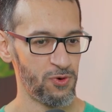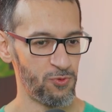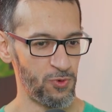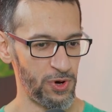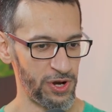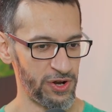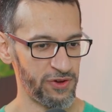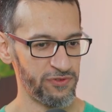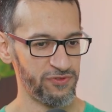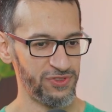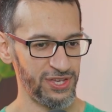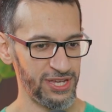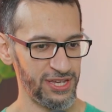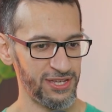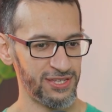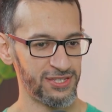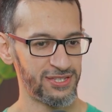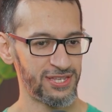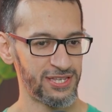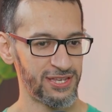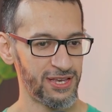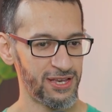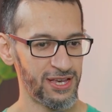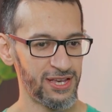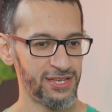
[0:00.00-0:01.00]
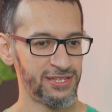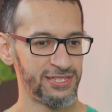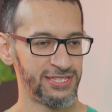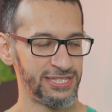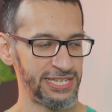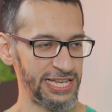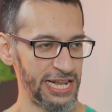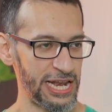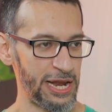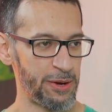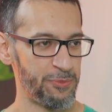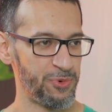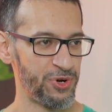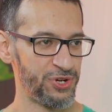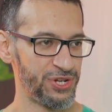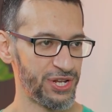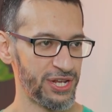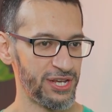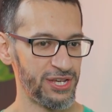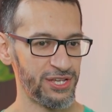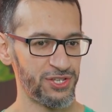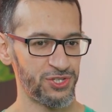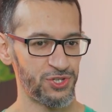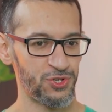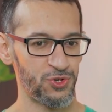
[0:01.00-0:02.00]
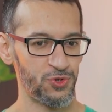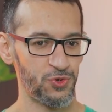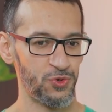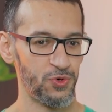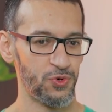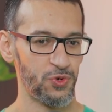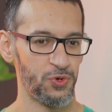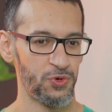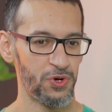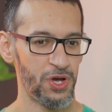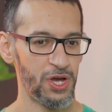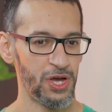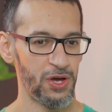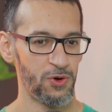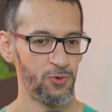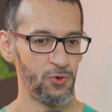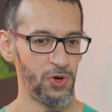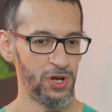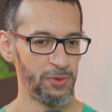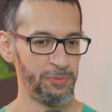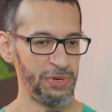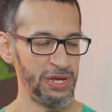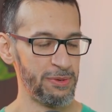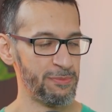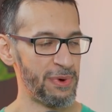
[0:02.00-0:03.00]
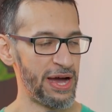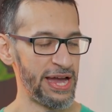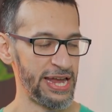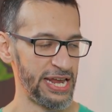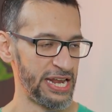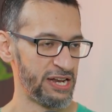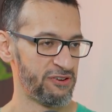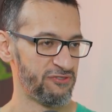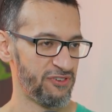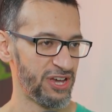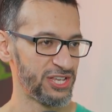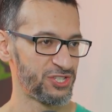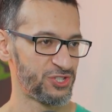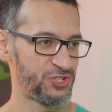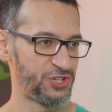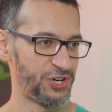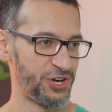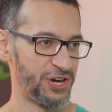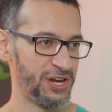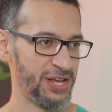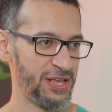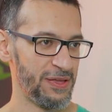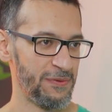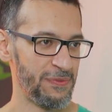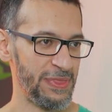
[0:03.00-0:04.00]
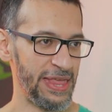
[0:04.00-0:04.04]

one of these celebrities who will be my investor.